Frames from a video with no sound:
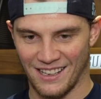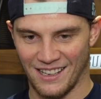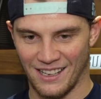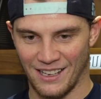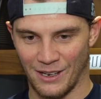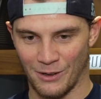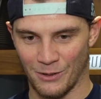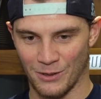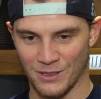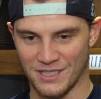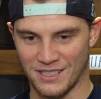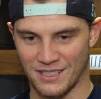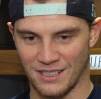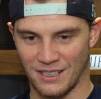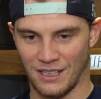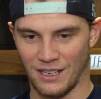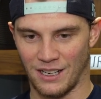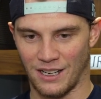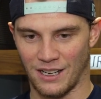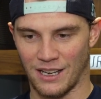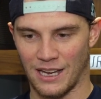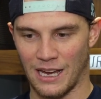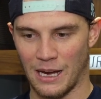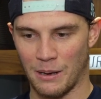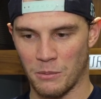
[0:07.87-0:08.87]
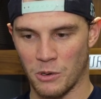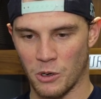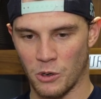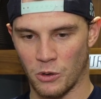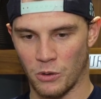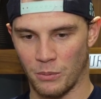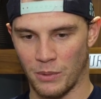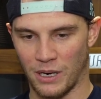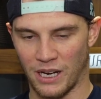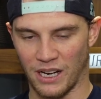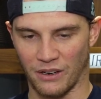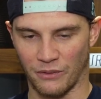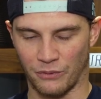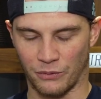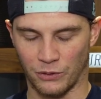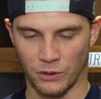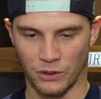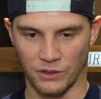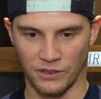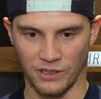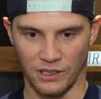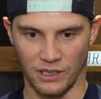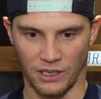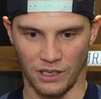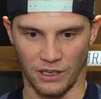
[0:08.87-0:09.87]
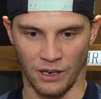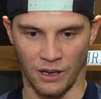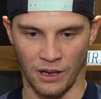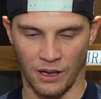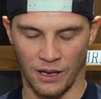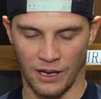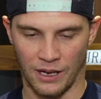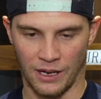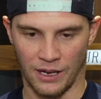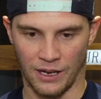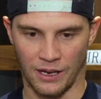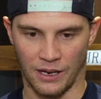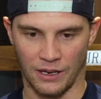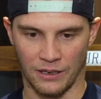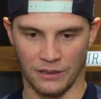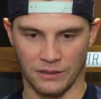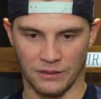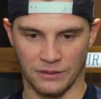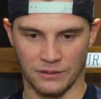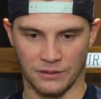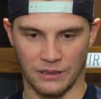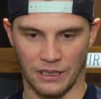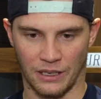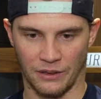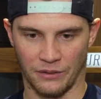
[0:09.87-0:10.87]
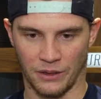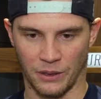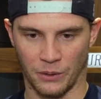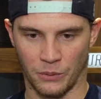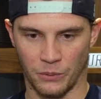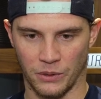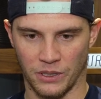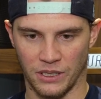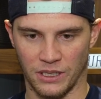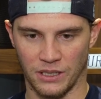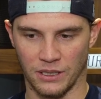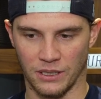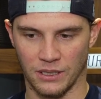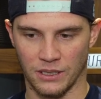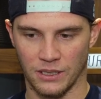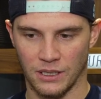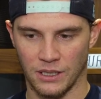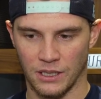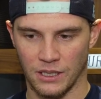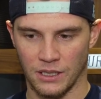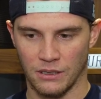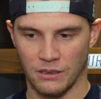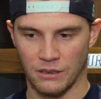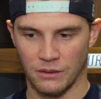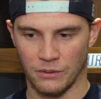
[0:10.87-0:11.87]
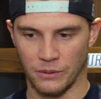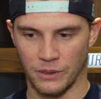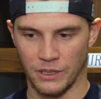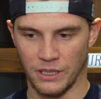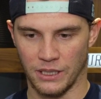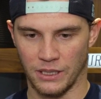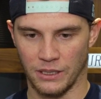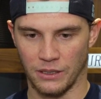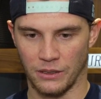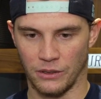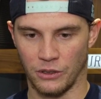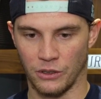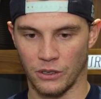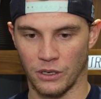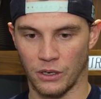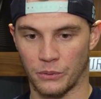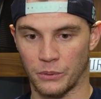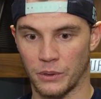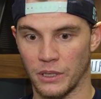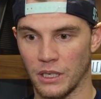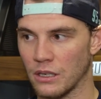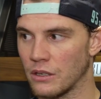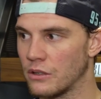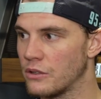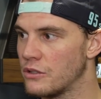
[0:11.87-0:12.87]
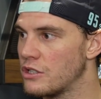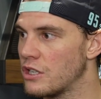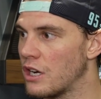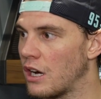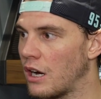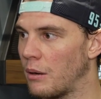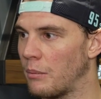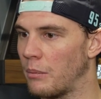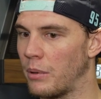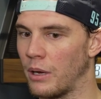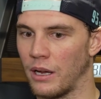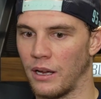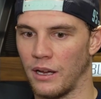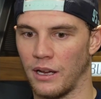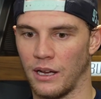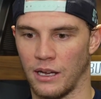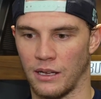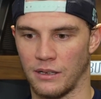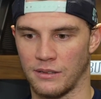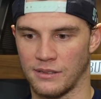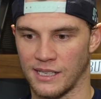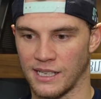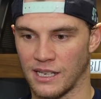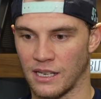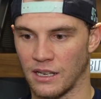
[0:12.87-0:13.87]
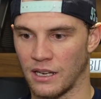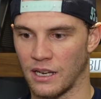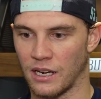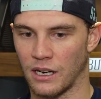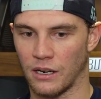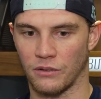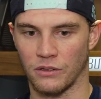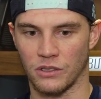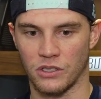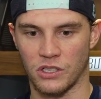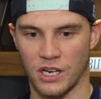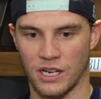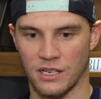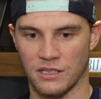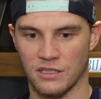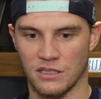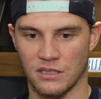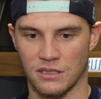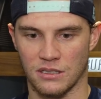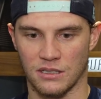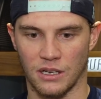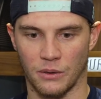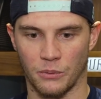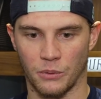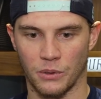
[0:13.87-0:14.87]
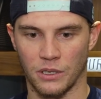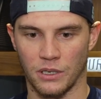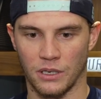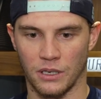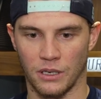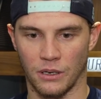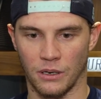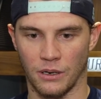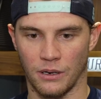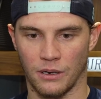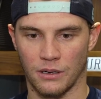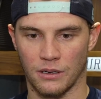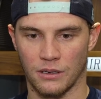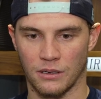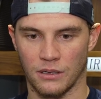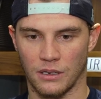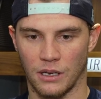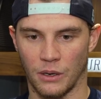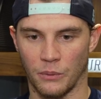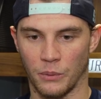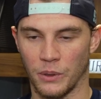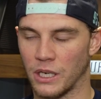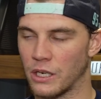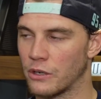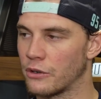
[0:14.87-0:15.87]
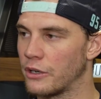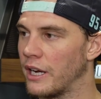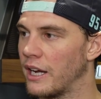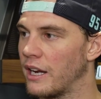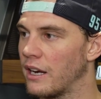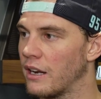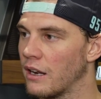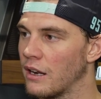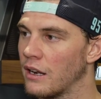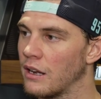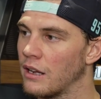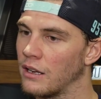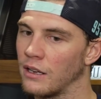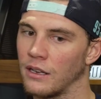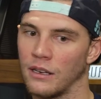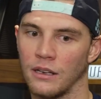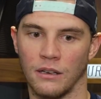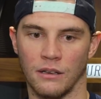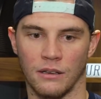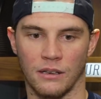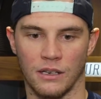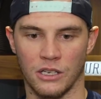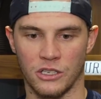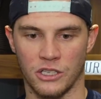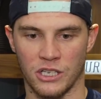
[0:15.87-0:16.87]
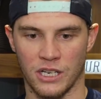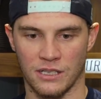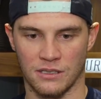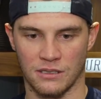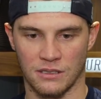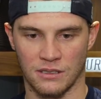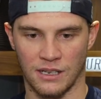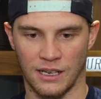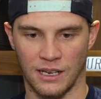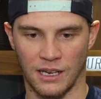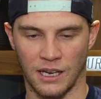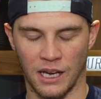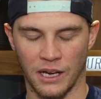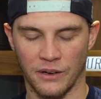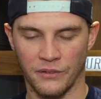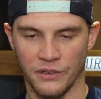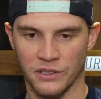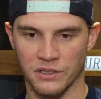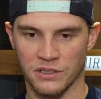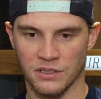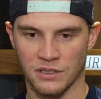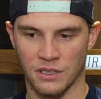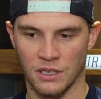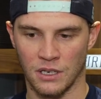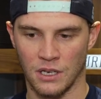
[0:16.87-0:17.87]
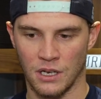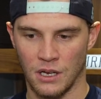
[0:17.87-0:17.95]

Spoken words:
it was a game going back and forth a lot, and I think we're doing a really good job and taking care of the chances that we created and the chances they gave us.